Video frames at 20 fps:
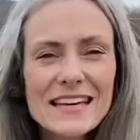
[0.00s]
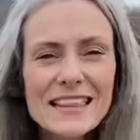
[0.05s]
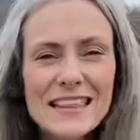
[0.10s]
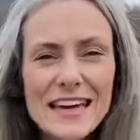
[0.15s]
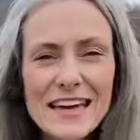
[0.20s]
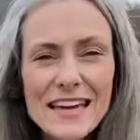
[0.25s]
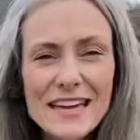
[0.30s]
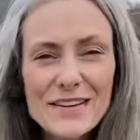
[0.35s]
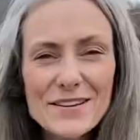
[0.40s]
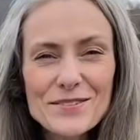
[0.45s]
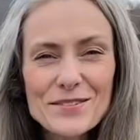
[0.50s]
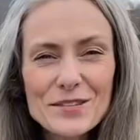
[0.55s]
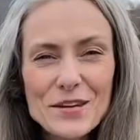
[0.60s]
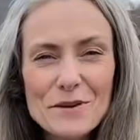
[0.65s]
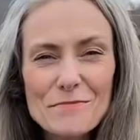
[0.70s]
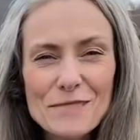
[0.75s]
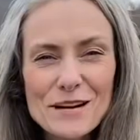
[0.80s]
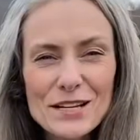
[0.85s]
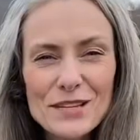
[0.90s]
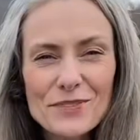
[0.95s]
thank you so
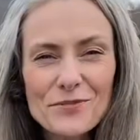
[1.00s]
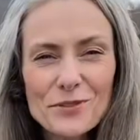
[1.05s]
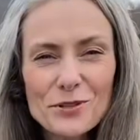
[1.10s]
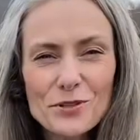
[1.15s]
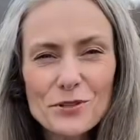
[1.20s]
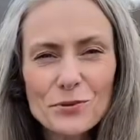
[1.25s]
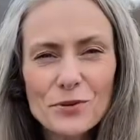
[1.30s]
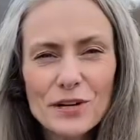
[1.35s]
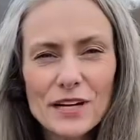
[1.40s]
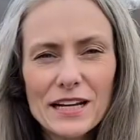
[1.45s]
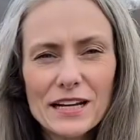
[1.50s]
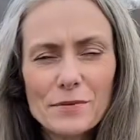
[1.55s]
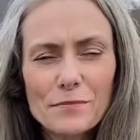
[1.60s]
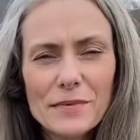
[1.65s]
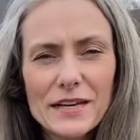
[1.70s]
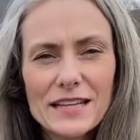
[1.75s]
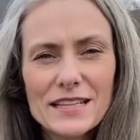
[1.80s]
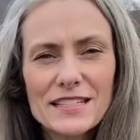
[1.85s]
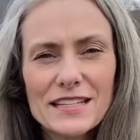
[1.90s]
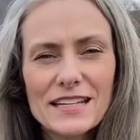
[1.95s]
much for joining
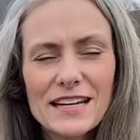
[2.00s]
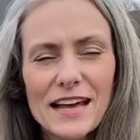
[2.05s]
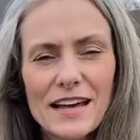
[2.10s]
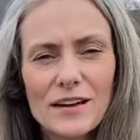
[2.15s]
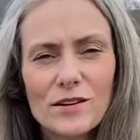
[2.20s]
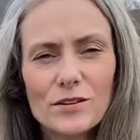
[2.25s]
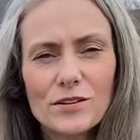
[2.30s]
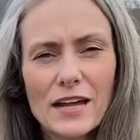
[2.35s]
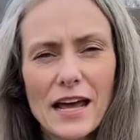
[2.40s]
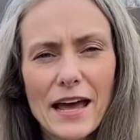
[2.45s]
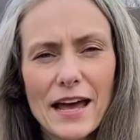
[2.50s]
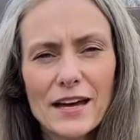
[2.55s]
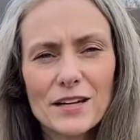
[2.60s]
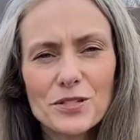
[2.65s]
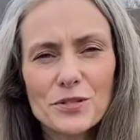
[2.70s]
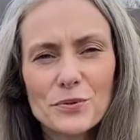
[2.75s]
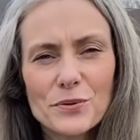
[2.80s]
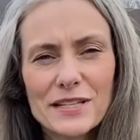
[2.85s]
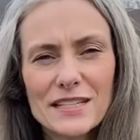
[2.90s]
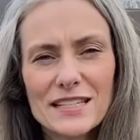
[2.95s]
me today on
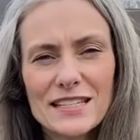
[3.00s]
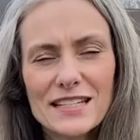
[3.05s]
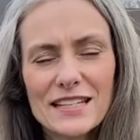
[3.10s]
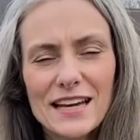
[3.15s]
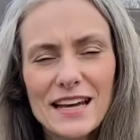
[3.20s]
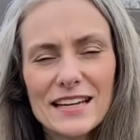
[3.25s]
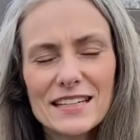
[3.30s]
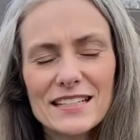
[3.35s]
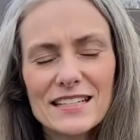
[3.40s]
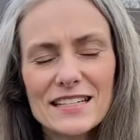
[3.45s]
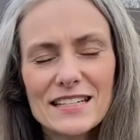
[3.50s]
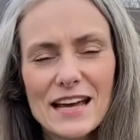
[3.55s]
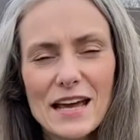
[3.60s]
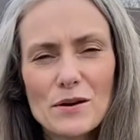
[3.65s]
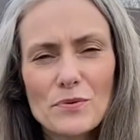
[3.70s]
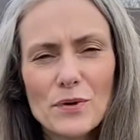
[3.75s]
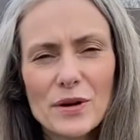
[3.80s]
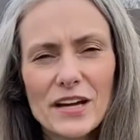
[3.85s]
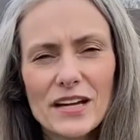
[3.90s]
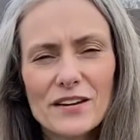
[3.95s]
Ash Wednesday. Today
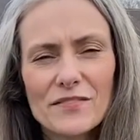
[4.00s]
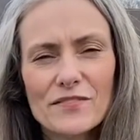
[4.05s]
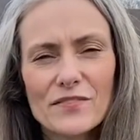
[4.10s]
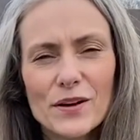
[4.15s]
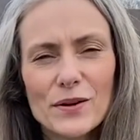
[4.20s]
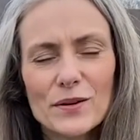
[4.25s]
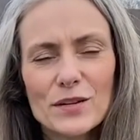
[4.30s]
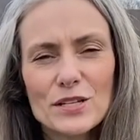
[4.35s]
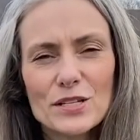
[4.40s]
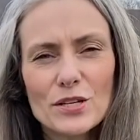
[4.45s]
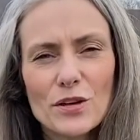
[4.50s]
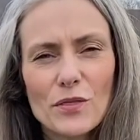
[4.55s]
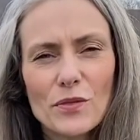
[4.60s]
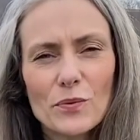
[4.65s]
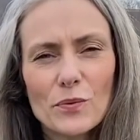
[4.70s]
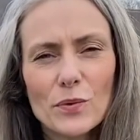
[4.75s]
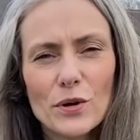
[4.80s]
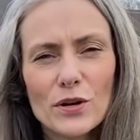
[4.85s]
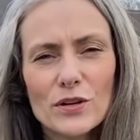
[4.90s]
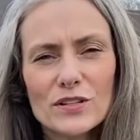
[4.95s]
we're going to focus on the
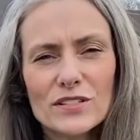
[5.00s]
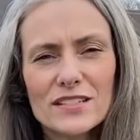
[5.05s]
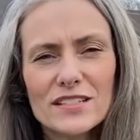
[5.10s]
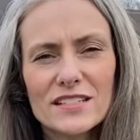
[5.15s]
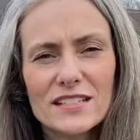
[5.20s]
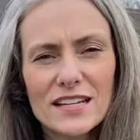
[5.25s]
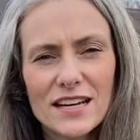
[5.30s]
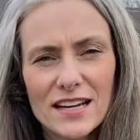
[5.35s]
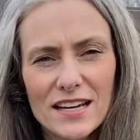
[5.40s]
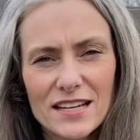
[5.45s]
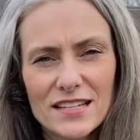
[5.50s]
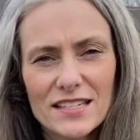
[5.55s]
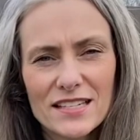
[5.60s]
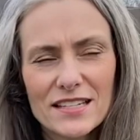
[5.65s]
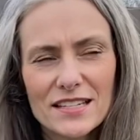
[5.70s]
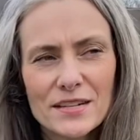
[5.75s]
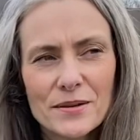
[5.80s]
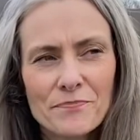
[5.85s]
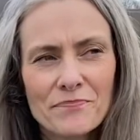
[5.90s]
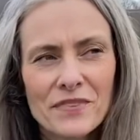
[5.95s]
word
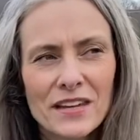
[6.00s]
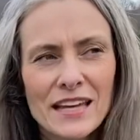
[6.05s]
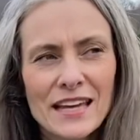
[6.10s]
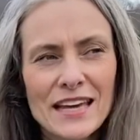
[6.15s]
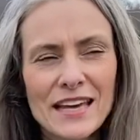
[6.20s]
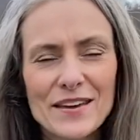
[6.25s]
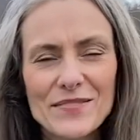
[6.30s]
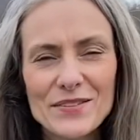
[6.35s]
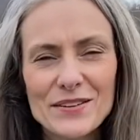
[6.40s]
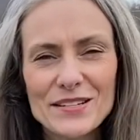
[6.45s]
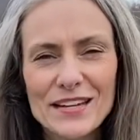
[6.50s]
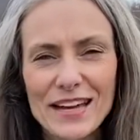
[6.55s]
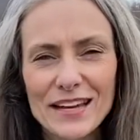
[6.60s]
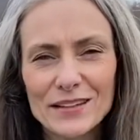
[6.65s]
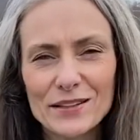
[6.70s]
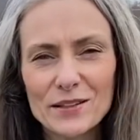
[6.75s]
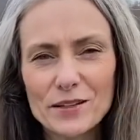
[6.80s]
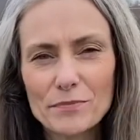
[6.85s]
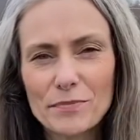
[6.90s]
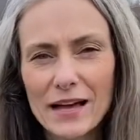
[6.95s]
dust. If you take a
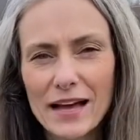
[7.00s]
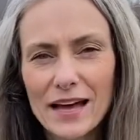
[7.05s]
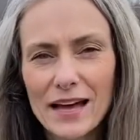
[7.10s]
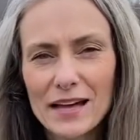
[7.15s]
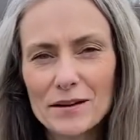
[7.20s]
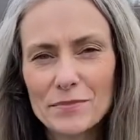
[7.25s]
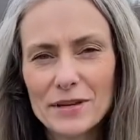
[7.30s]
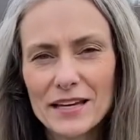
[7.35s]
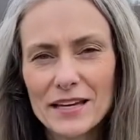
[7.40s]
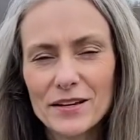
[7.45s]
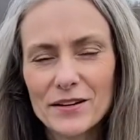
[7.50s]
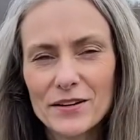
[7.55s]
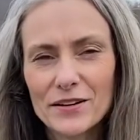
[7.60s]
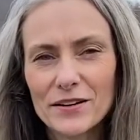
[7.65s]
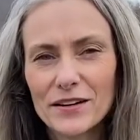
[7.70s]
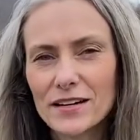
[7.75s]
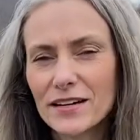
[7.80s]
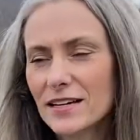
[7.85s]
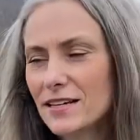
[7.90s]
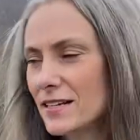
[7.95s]
look behind me,
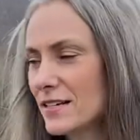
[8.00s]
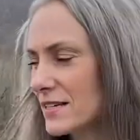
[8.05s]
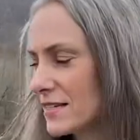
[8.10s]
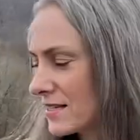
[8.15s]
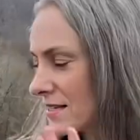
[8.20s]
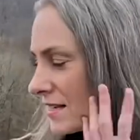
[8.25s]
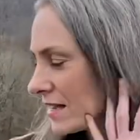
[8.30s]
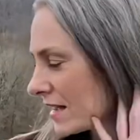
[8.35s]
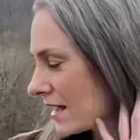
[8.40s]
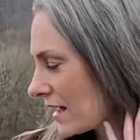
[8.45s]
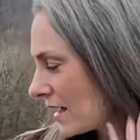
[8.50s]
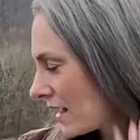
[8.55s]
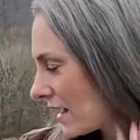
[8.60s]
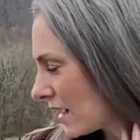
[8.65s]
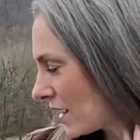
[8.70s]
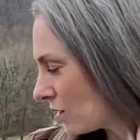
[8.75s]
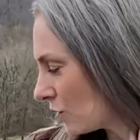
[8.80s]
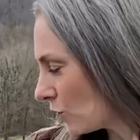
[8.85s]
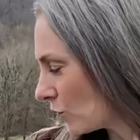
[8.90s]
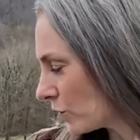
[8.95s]
here is
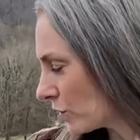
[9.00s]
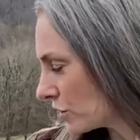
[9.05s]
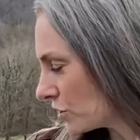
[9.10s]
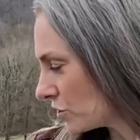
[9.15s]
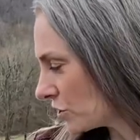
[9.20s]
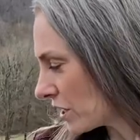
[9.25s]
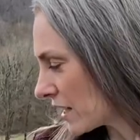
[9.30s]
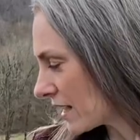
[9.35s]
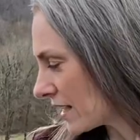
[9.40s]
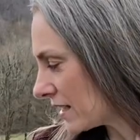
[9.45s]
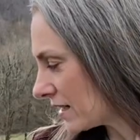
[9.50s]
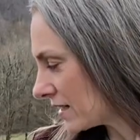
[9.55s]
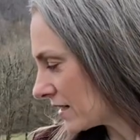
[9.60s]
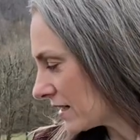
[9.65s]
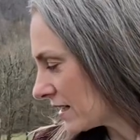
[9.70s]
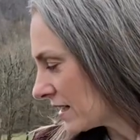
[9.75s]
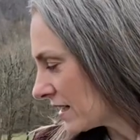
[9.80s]
an Ora Jane